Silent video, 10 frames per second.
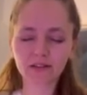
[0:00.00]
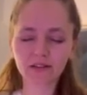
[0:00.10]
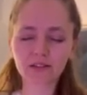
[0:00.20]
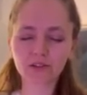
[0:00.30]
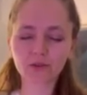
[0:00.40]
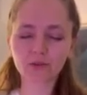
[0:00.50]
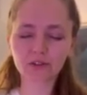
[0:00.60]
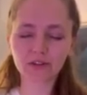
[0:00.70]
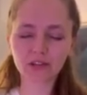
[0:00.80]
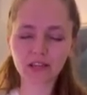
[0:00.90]
Dear Lord,
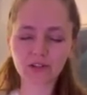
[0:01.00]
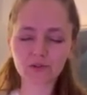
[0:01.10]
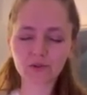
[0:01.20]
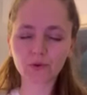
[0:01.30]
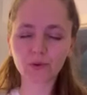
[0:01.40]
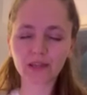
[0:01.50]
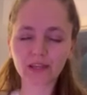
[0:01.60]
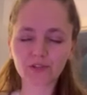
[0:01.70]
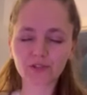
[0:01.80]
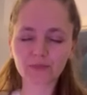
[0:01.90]
archangels, holy
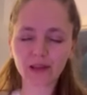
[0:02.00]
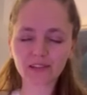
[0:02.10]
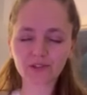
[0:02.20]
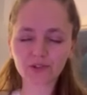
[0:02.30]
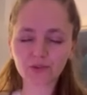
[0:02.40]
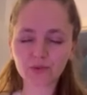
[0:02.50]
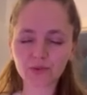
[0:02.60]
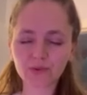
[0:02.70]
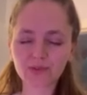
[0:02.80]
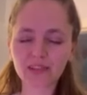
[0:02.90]
angels, masters,
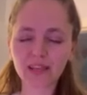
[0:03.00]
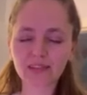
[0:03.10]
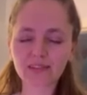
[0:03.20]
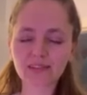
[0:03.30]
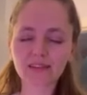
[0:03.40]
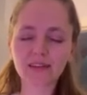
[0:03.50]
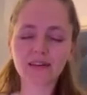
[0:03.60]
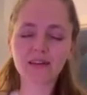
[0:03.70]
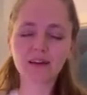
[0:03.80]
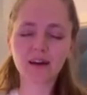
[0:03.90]
gurus, saints,
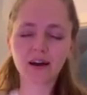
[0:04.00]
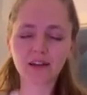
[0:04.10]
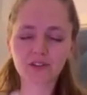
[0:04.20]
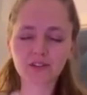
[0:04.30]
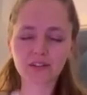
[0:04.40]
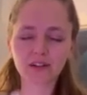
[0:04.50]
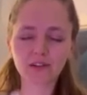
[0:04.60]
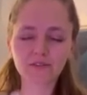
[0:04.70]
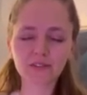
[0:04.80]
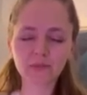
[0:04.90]
higher
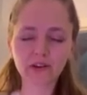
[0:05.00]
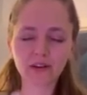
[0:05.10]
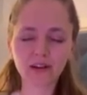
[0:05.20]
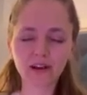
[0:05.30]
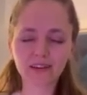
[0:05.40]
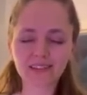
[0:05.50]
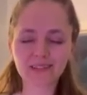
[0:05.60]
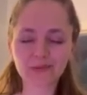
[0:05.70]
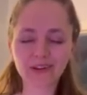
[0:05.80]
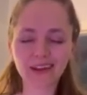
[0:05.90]
self, spirit guides,
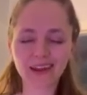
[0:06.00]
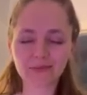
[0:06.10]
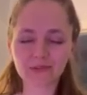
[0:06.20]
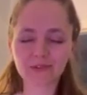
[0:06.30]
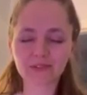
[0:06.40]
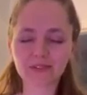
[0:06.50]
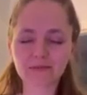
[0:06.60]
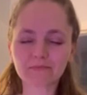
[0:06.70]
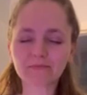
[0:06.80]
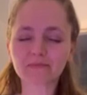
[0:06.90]
spirit animals,
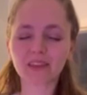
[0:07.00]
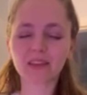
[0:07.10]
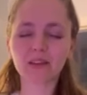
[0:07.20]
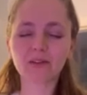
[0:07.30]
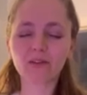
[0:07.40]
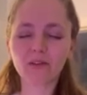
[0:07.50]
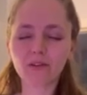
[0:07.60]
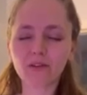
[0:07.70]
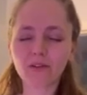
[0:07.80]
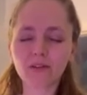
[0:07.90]
and
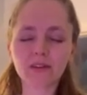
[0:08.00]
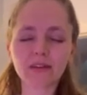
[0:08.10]
all